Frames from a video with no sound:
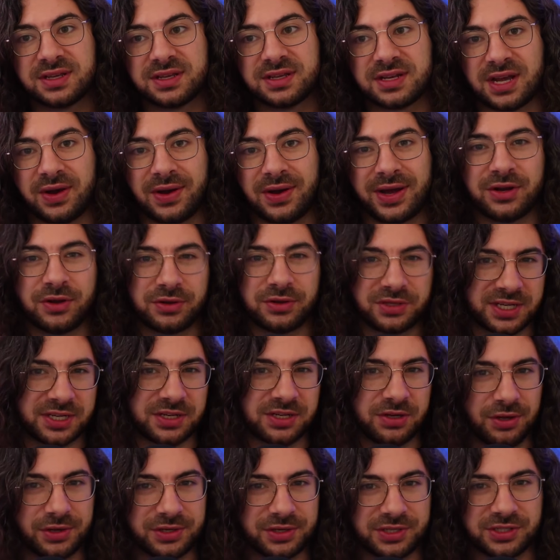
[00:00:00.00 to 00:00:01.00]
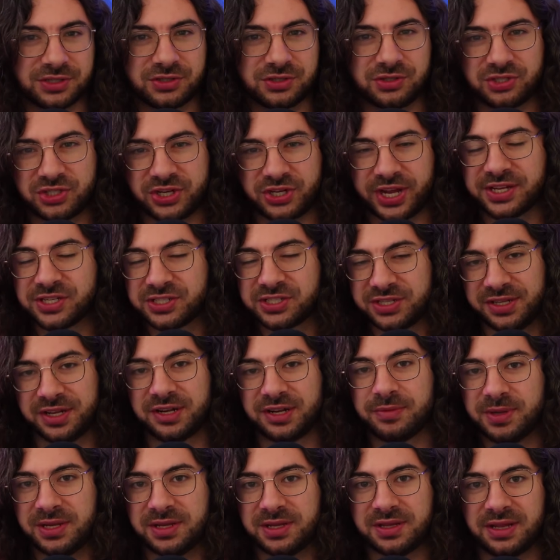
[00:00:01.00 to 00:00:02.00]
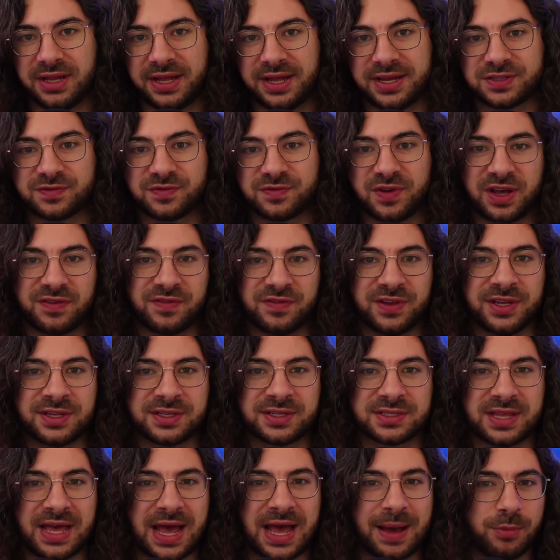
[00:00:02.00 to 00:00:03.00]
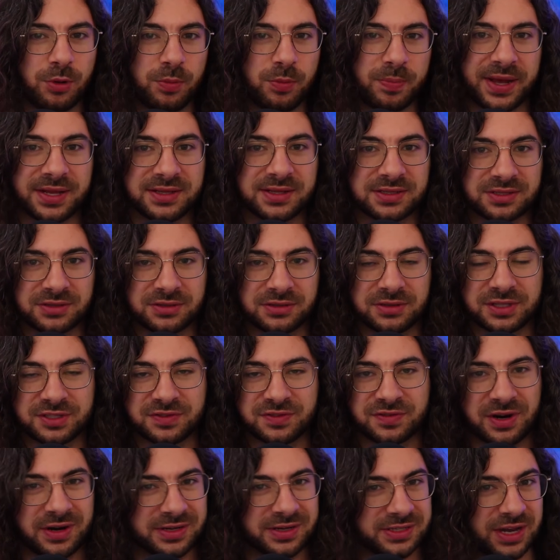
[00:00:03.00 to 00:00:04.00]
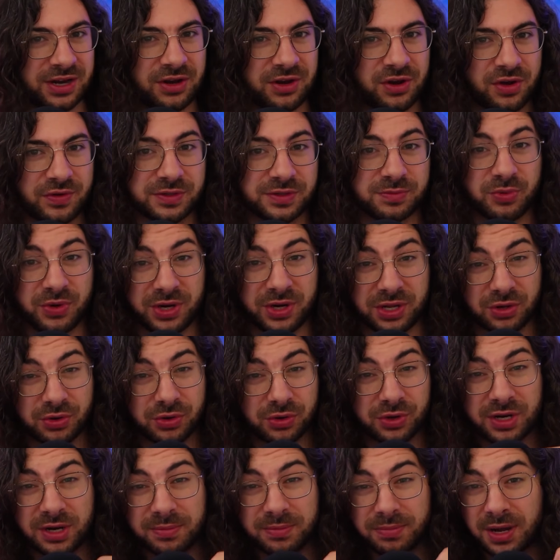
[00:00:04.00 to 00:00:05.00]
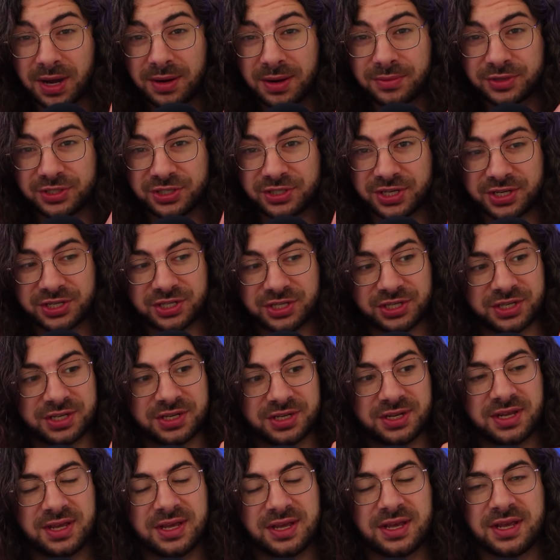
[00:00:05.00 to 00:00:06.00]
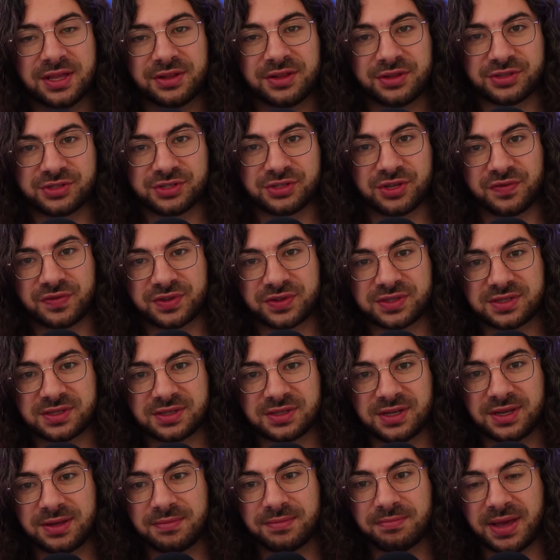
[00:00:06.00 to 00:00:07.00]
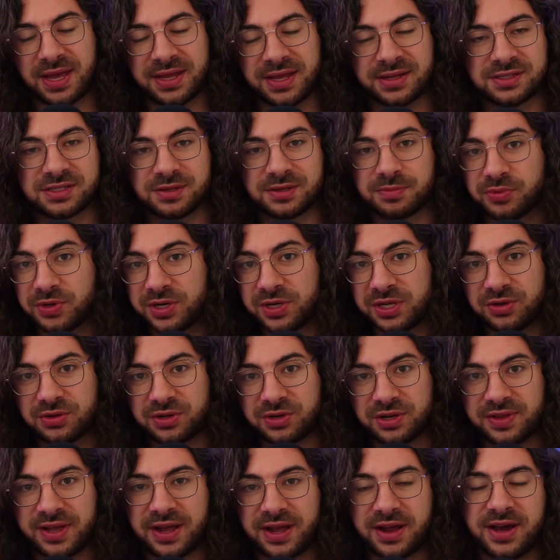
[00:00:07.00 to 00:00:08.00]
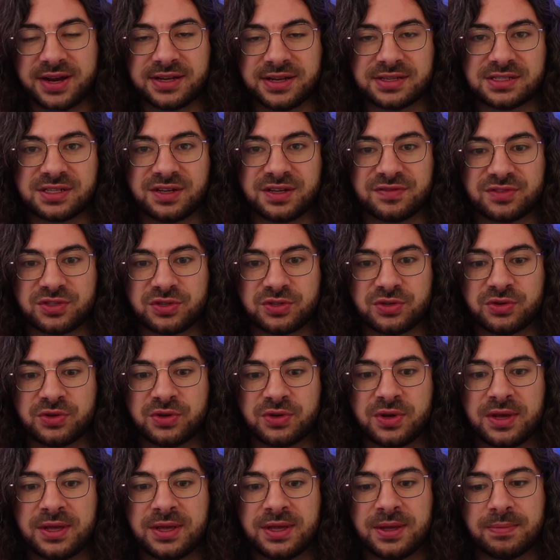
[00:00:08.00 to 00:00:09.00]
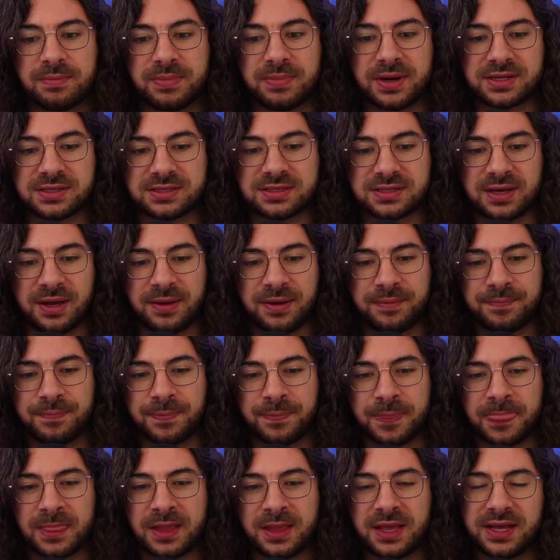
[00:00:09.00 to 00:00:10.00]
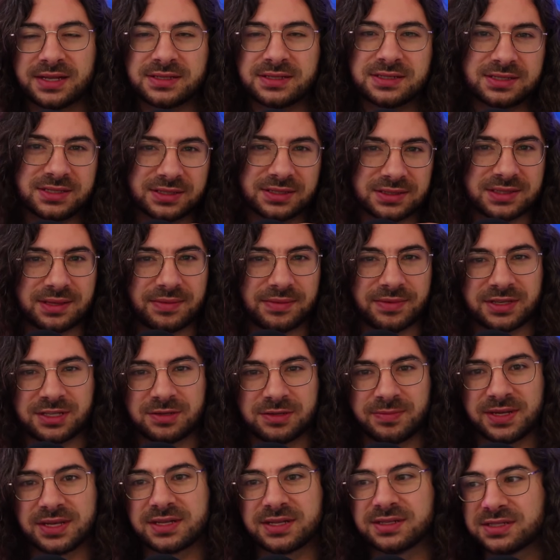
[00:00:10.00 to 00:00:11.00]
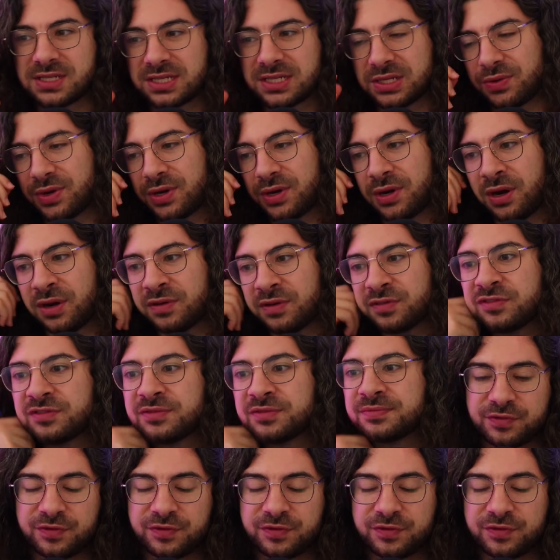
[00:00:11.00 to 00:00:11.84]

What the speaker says: Now, I know technology's changed a little bit in the last 5 years. The Apple Pencil, as far as I know, is pretty good at palm rejection. The Surface pens are pretty good at that kind of stuff too. But it's still something to be considerate of.